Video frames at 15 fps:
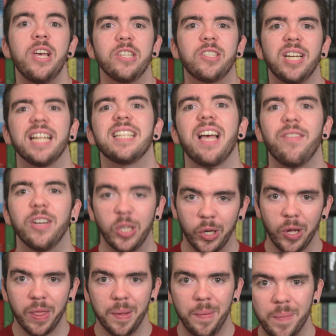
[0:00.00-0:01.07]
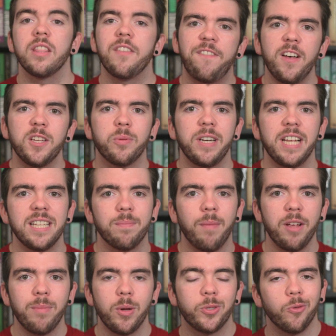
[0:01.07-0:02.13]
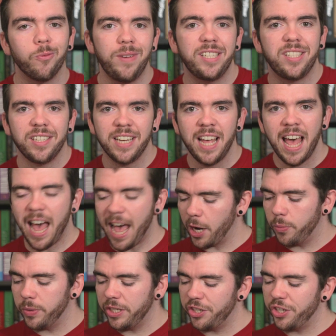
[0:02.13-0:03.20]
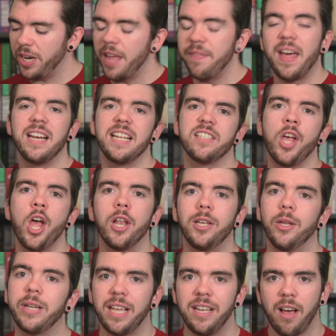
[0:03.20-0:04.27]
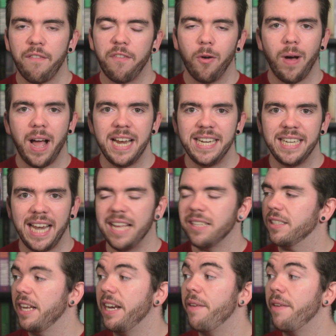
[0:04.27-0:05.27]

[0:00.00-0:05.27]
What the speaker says: So let's have a look at them. The first one is my most recent acquisition, and that is Looking for Alaska.